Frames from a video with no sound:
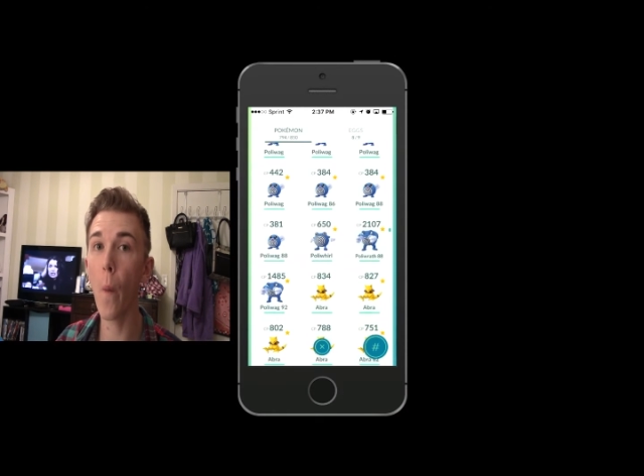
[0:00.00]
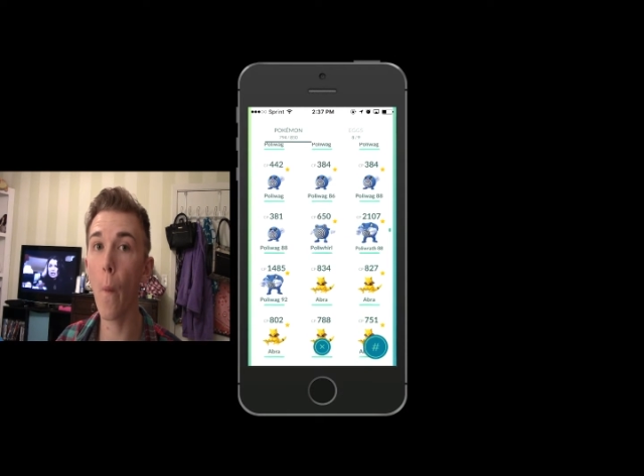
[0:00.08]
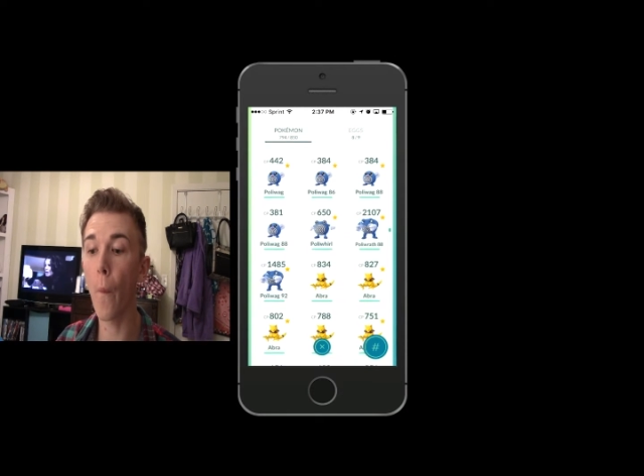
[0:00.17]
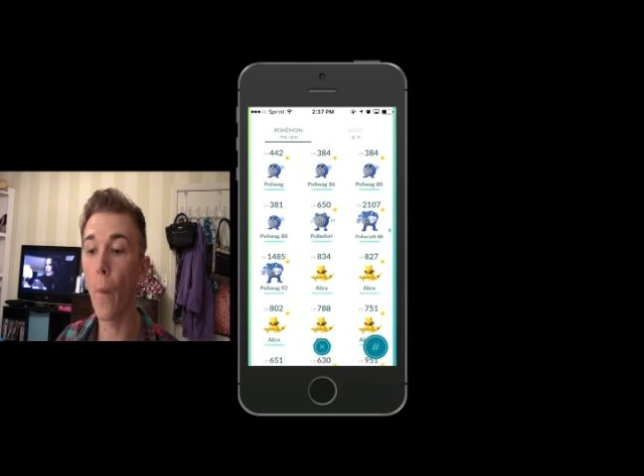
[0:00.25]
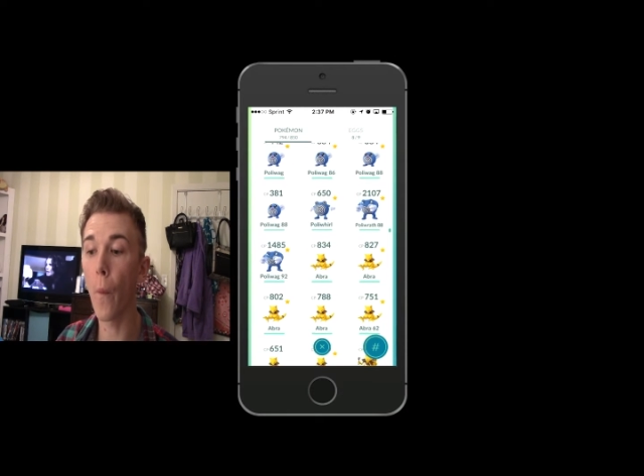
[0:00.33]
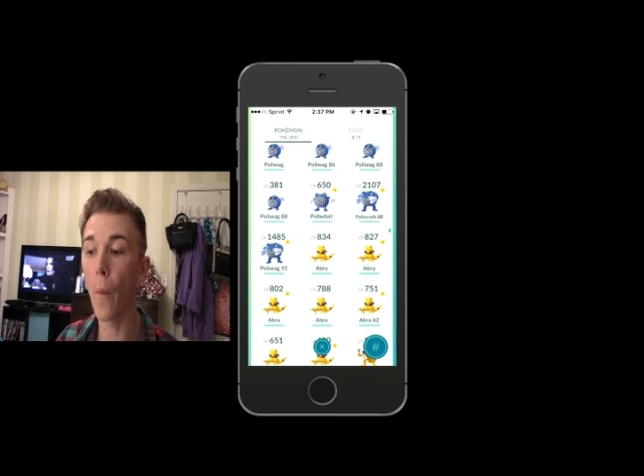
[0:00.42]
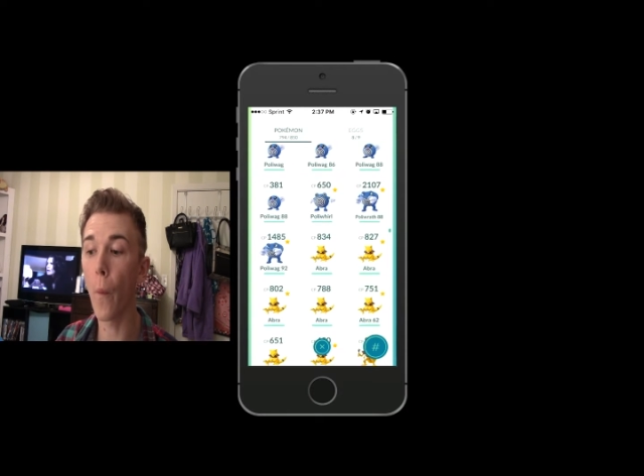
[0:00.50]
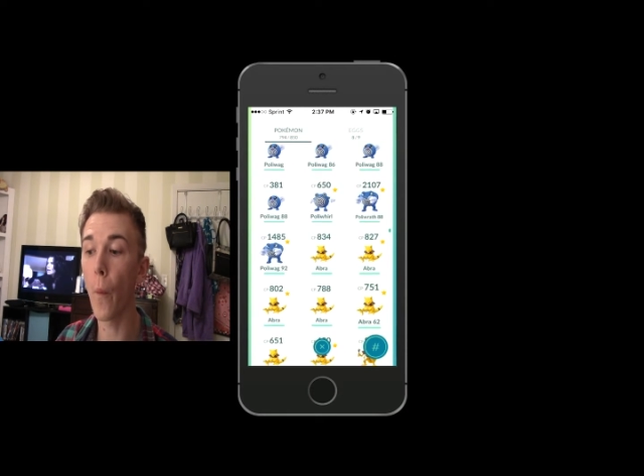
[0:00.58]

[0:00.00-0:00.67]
Ooh.